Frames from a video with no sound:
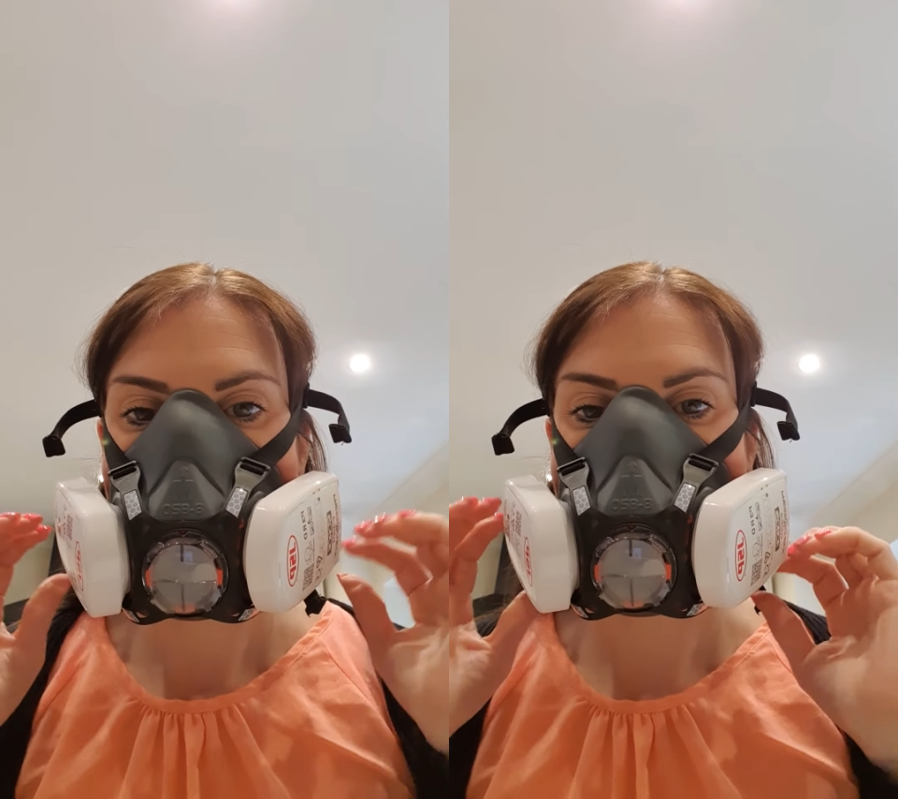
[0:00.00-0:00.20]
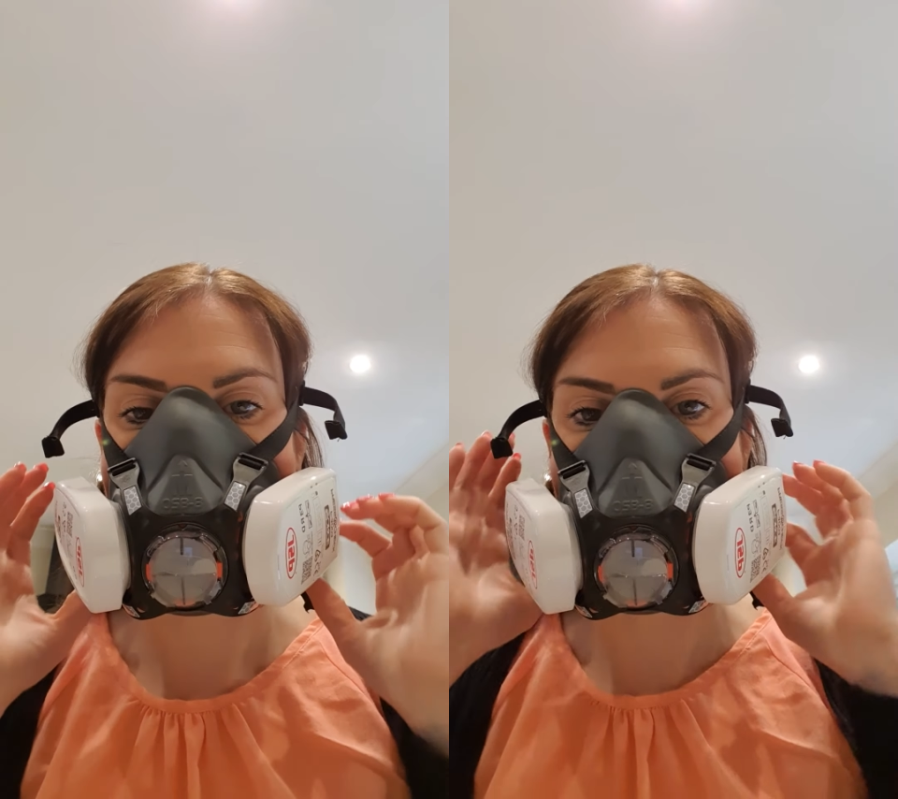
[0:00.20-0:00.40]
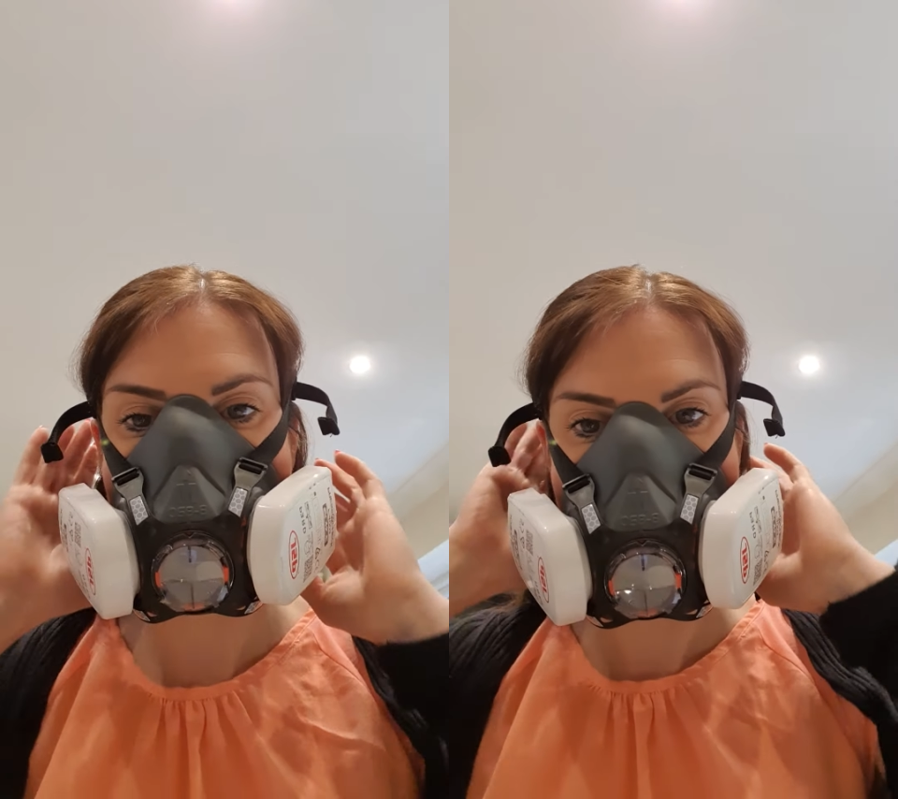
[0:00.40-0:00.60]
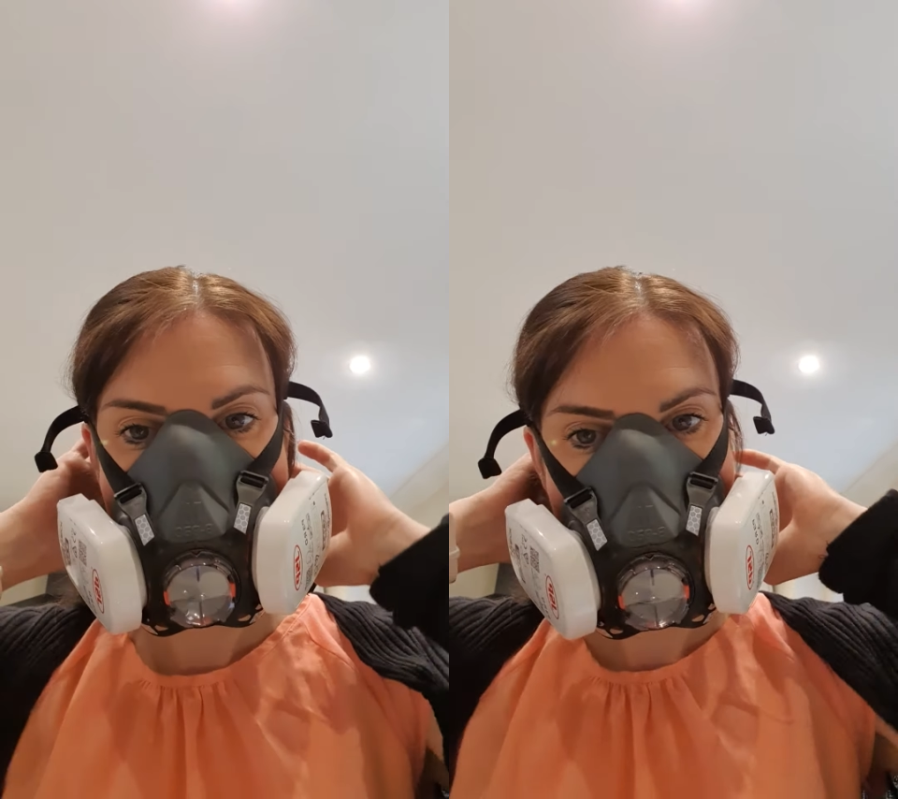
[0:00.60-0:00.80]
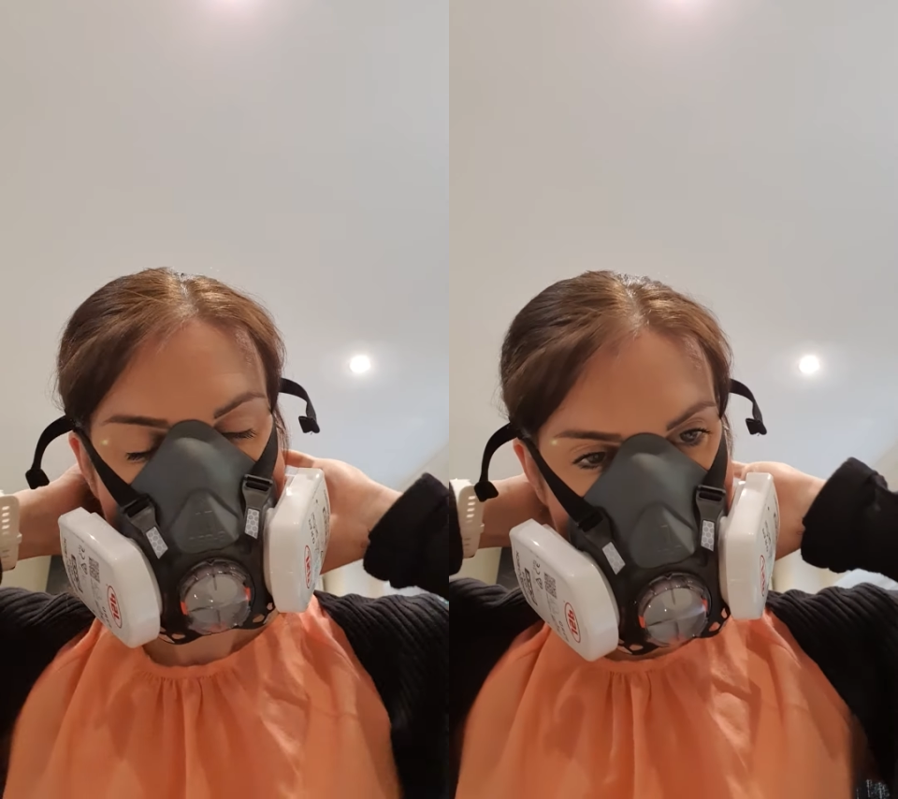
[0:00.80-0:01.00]
And then
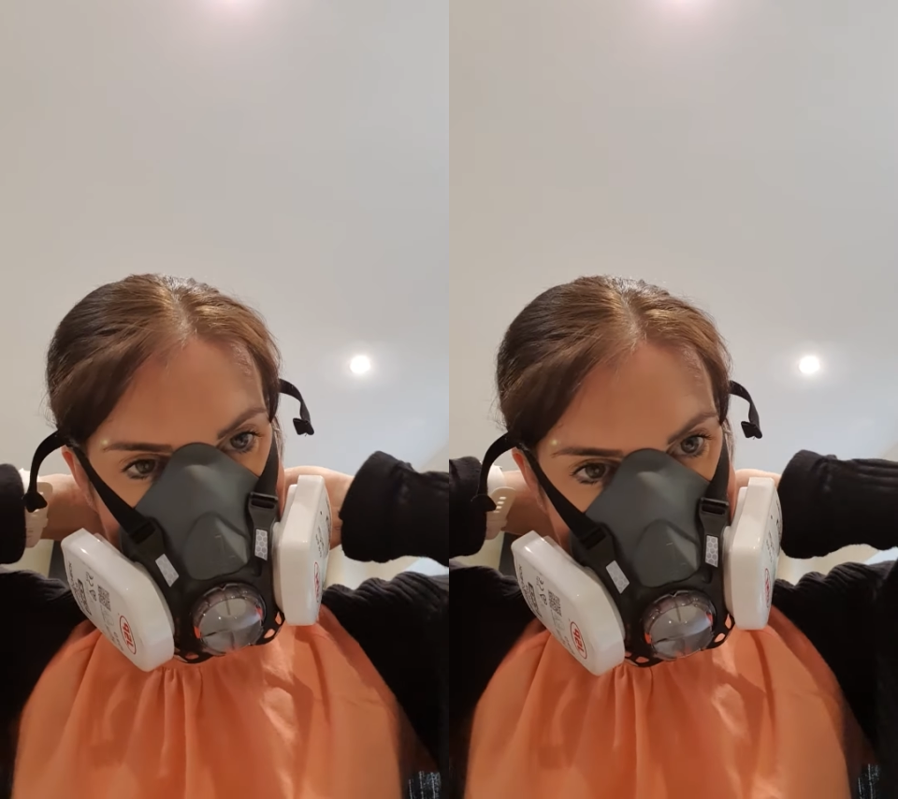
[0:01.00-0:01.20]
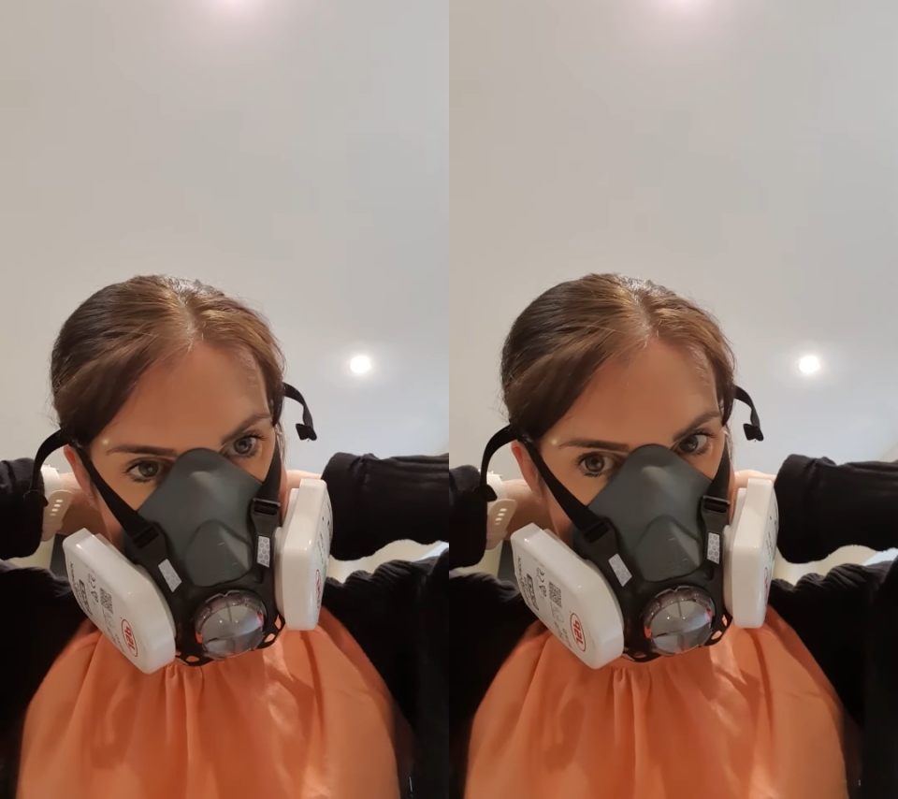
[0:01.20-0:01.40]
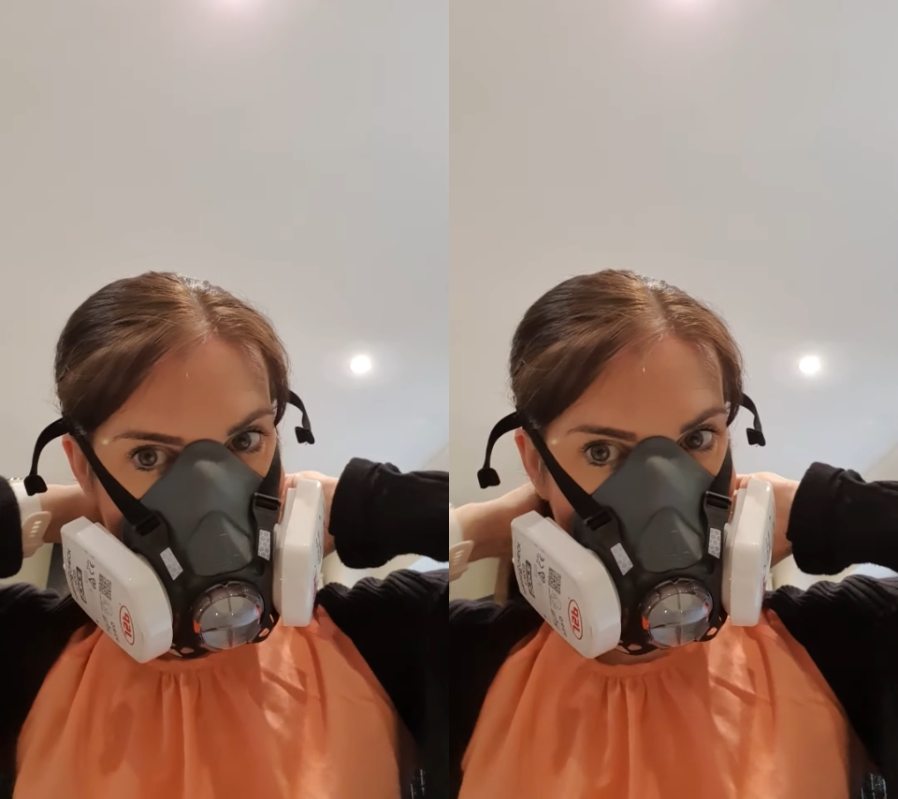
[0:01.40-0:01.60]
to take it